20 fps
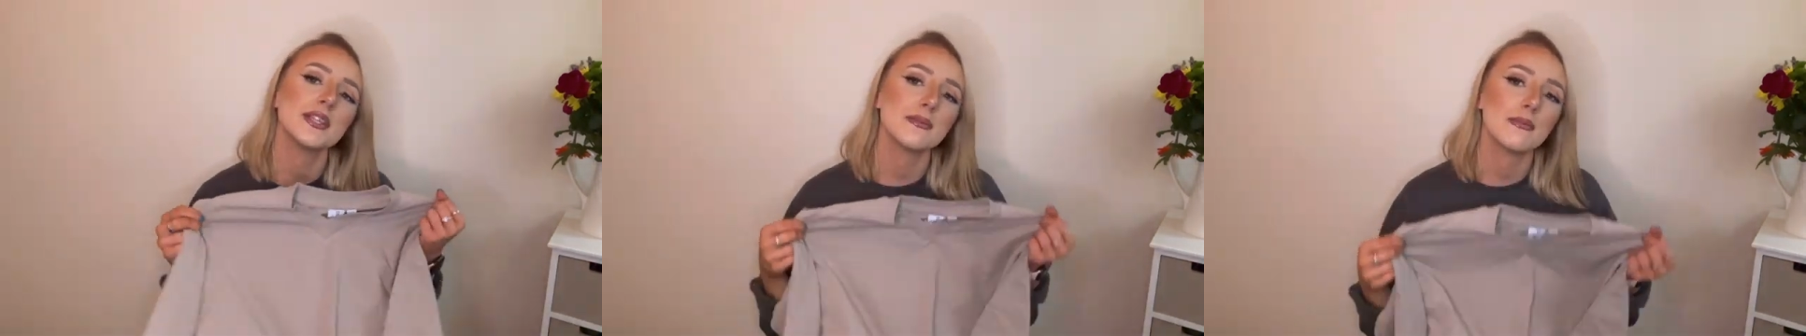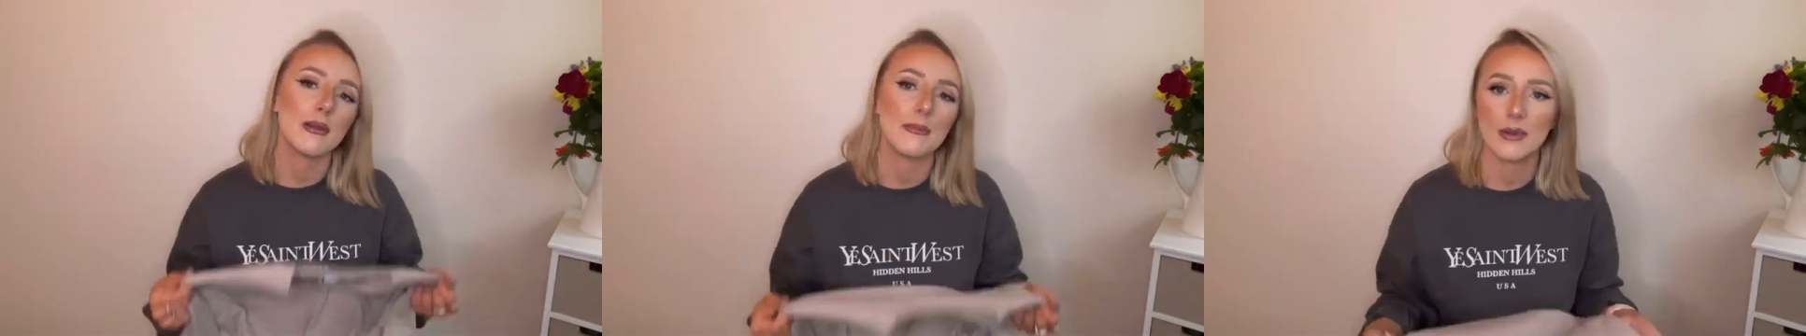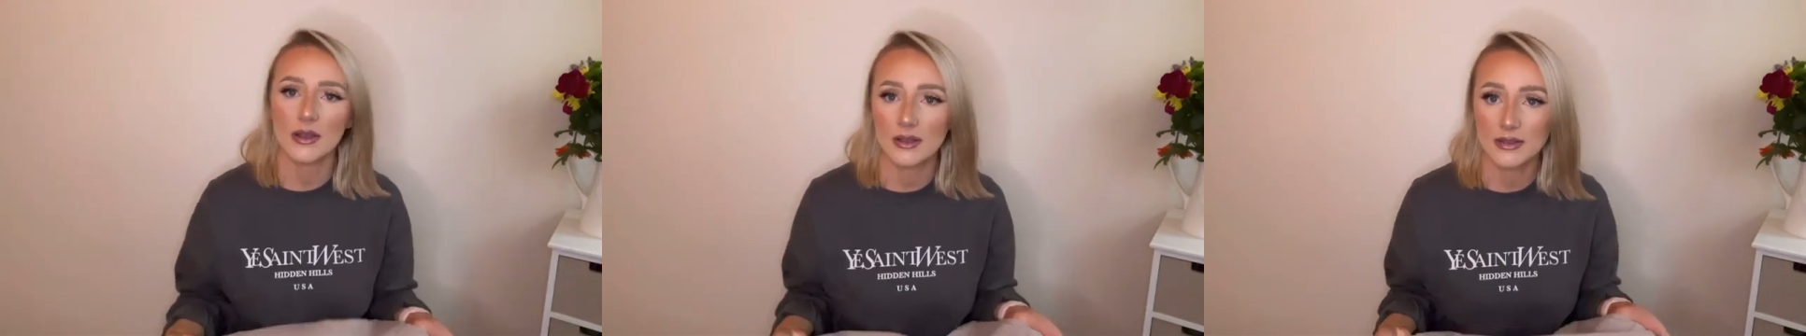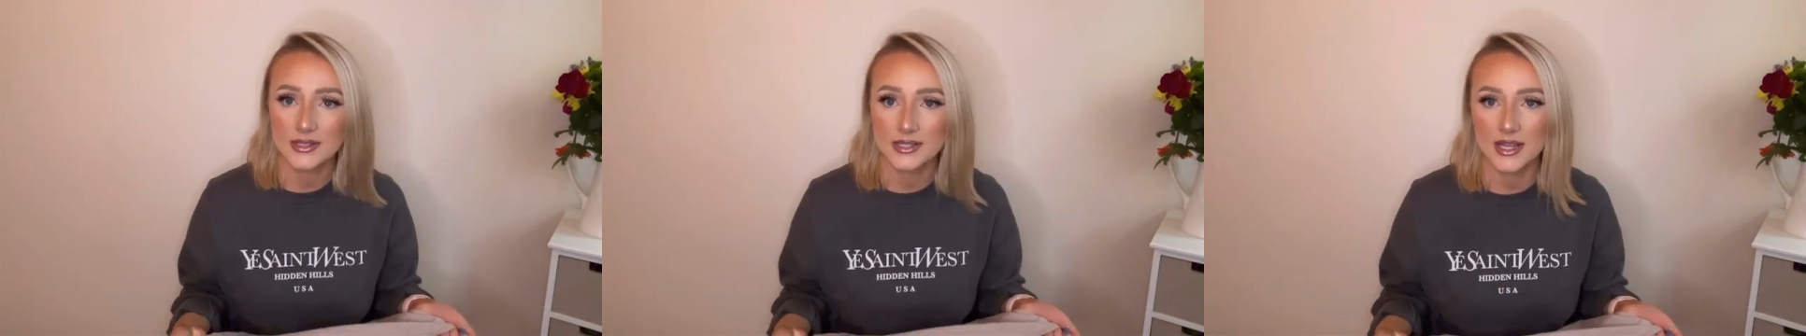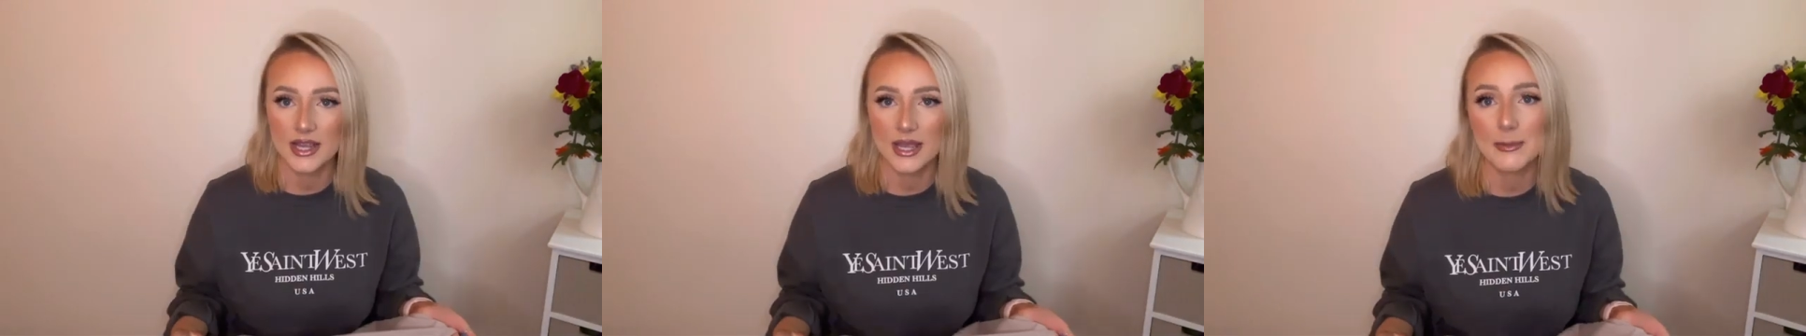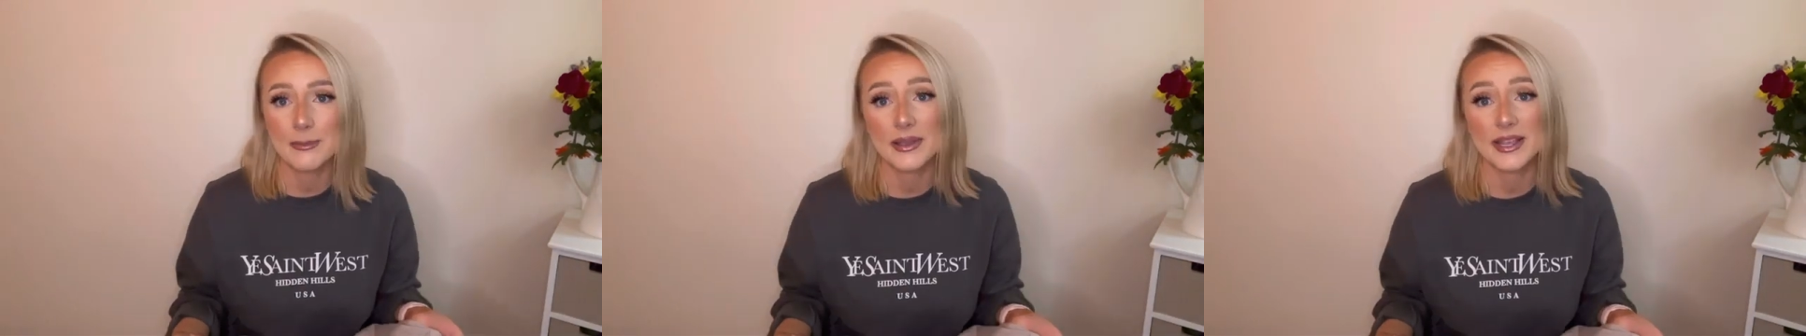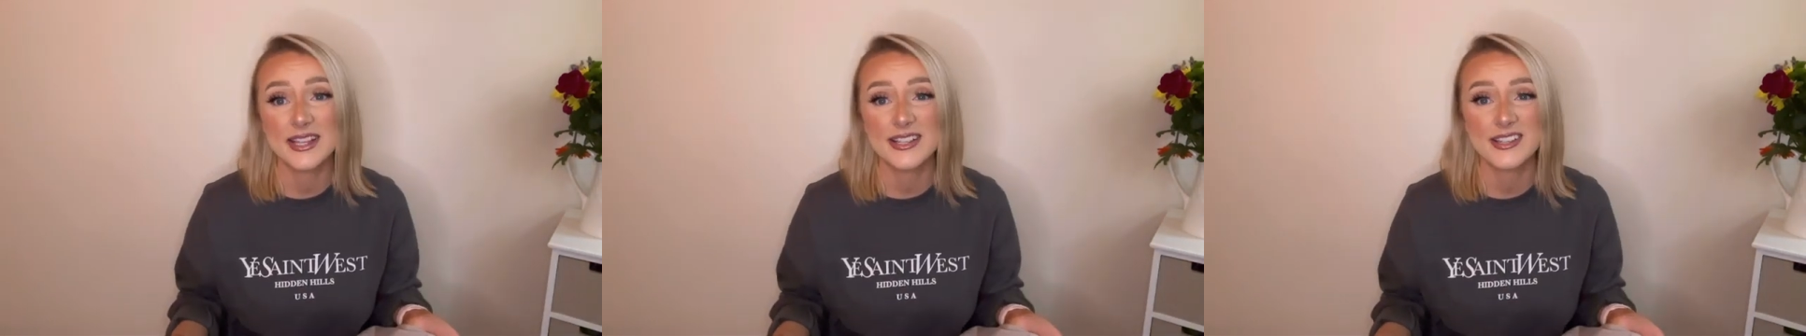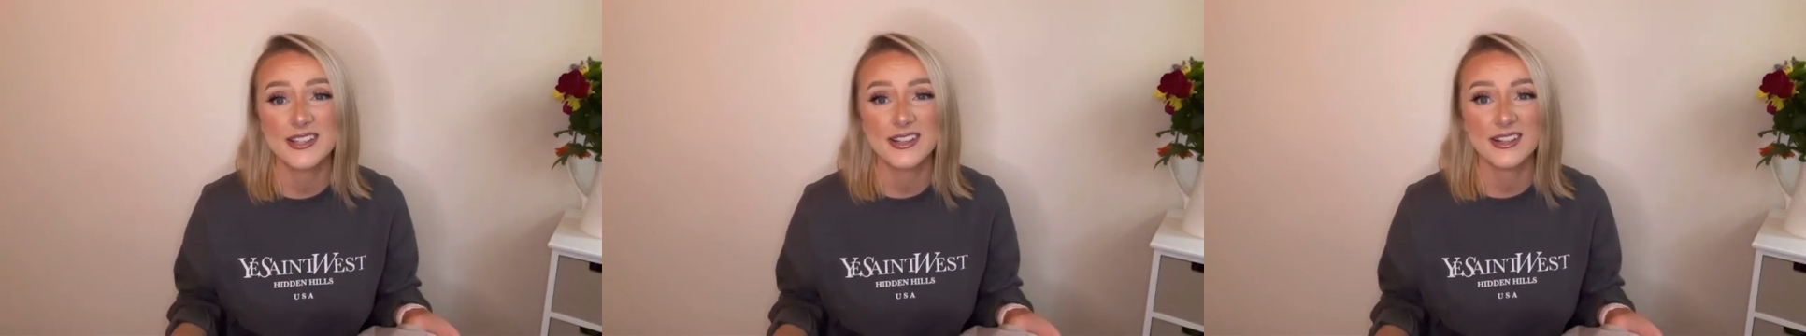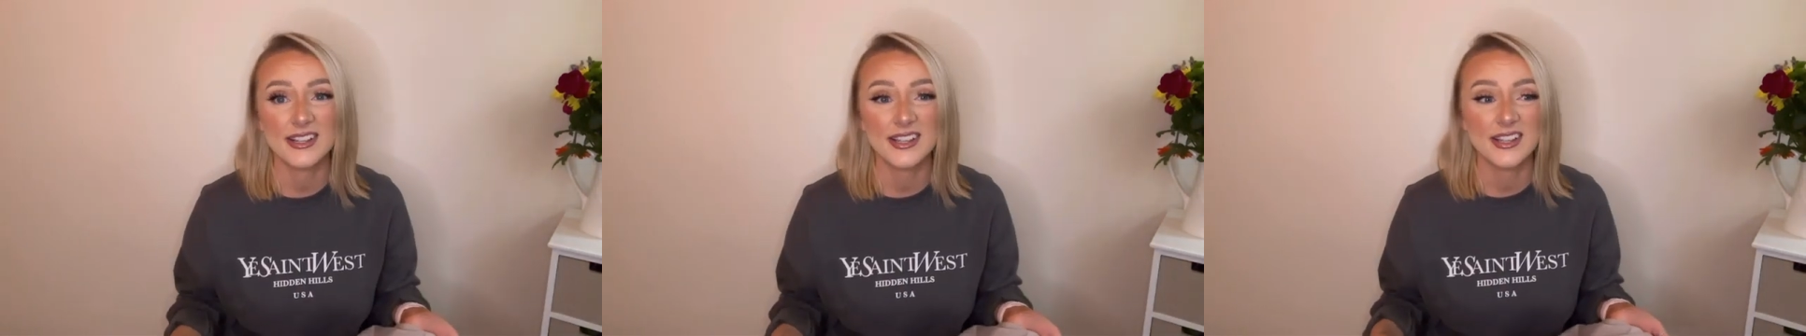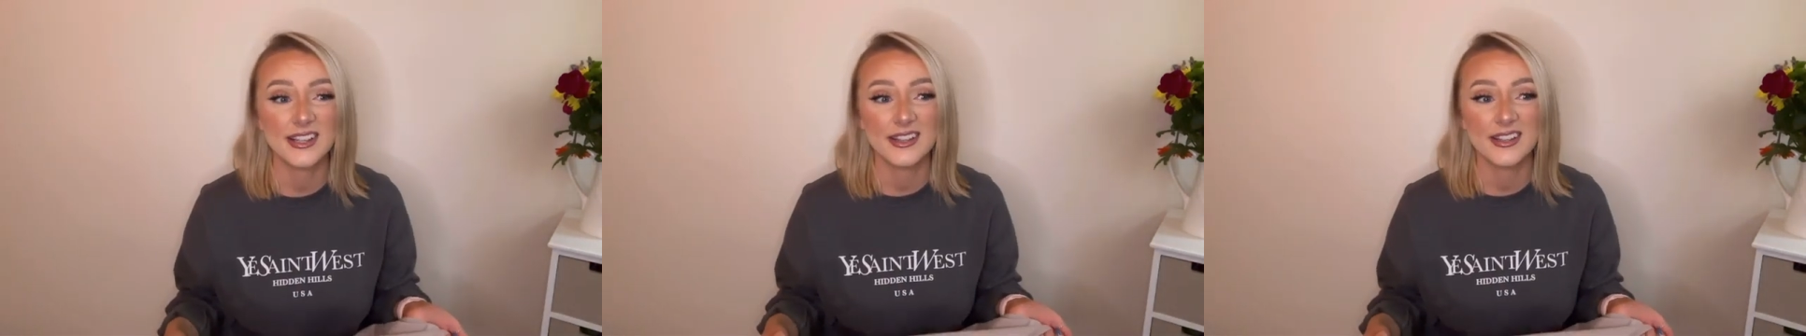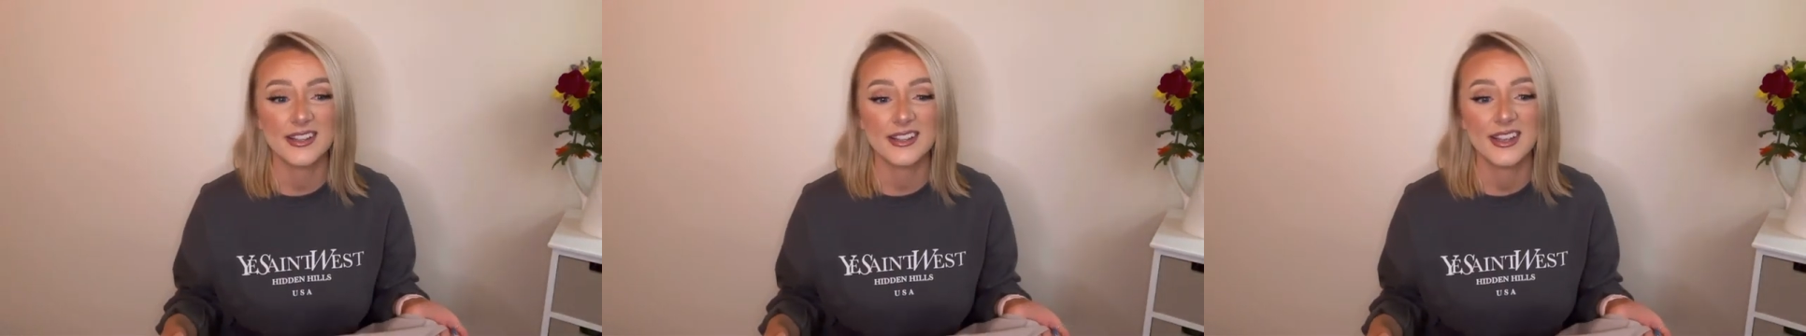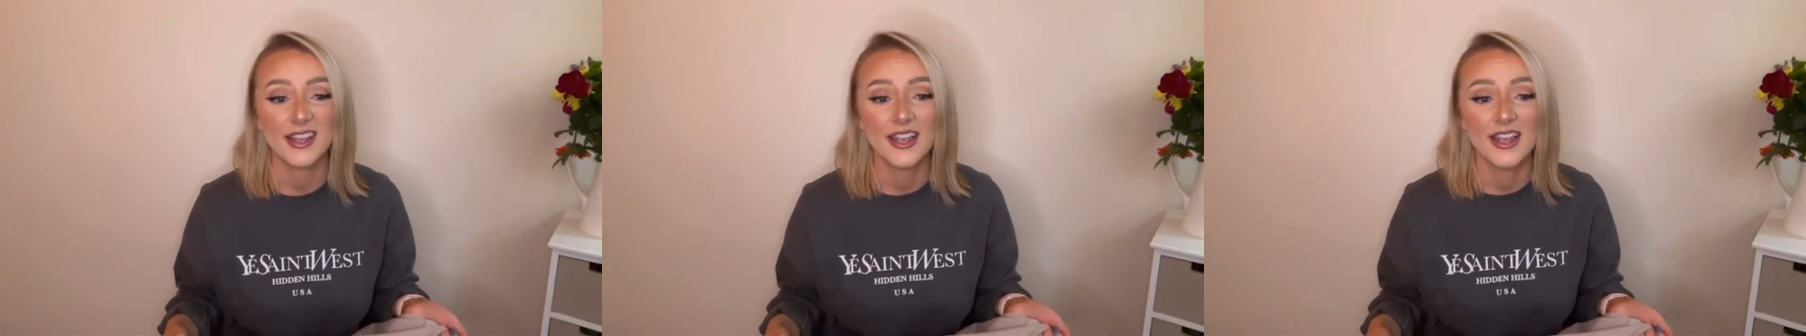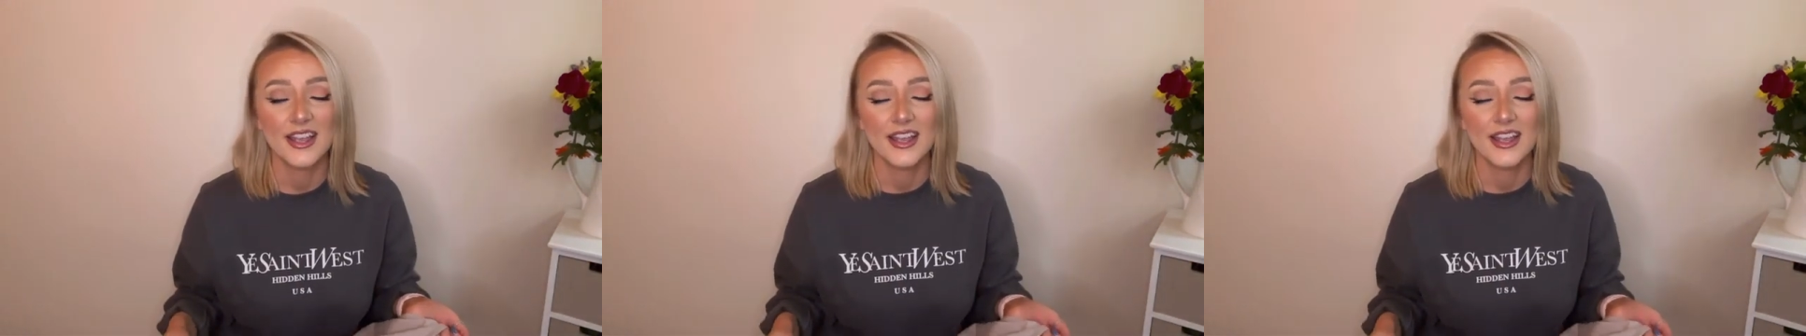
my basket, and basically